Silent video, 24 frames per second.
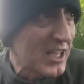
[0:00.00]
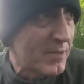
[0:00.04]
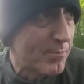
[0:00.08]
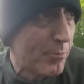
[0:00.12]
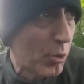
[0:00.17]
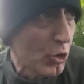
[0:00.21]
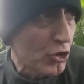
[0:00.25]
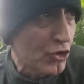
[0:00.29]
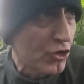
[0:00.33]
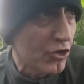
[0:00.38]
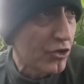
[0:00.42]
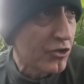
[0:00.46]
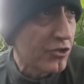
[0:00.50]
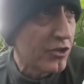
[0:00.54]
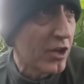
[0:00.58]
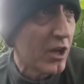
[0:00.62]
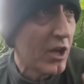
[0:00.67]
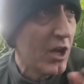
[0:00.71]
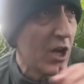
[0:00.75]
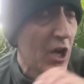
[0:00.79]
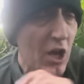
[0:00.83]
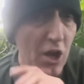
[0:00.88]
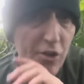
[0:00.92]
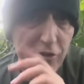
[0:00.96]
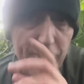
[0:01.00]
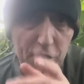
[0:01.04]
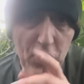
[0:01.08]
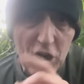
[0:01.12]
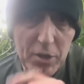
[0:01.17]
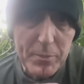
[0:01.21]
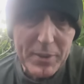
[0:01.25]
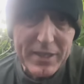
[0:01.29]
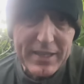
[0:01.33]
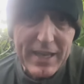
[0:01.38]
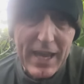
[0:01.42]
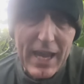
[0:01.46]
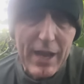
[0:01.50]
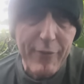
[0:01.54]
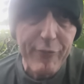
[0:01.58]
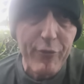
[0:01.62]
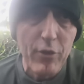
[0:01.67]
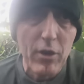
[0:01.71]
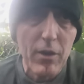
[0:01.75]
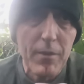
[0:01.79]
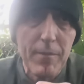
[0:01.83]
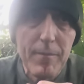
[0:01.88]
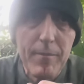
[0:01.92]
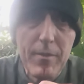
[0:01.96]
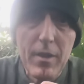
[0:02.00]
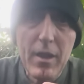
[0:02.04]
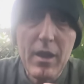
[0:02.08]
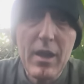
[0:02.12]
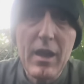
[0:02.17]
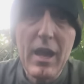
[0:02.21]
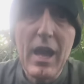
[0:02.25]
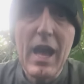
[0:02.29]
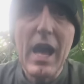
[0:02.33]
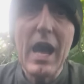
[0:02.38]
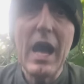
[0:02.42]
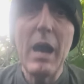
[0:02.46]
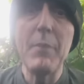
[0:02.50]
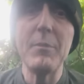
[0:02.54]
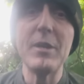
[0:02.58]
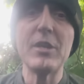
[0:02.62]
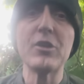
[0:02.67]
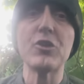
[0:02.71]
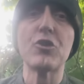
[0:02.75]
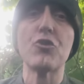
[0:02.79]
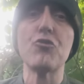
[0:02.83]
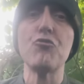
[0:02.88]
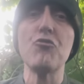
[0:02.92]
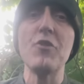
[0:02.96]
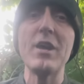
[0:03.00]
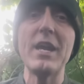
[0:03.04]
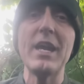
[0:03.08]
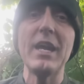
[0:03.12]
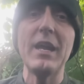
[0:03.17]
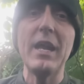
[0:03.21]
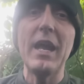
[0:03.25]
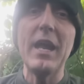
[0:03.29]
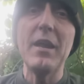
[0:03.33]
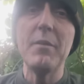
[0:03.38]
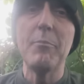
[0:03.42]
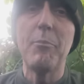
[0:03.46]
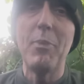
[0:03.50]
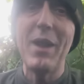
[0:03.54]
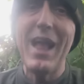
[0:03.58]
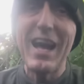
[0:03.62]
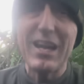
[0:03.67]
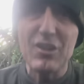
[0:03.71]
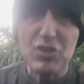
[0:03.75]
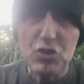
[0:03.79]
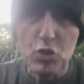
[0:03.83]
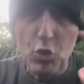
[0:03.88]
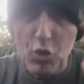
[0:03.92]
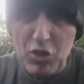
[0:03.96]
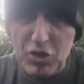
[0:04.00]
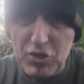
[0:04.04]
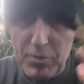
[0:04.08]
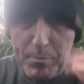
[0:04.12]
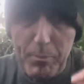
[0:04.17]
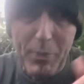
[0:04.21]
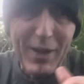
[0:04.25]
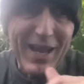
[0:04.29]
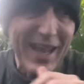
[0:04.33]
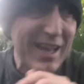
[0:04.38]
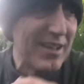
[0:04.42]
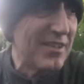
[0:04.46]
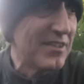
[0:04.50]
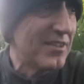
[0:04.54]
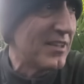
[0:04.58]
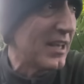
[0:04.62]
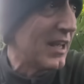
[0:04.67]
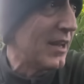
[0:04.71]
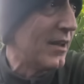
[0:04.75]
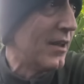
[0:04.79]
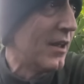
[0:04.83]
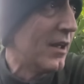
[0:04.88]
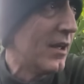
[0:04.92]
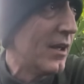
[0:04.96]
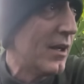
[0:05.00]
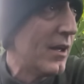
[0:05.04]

bushes. I've got to be careful. I'm in grey and black, so it blends in.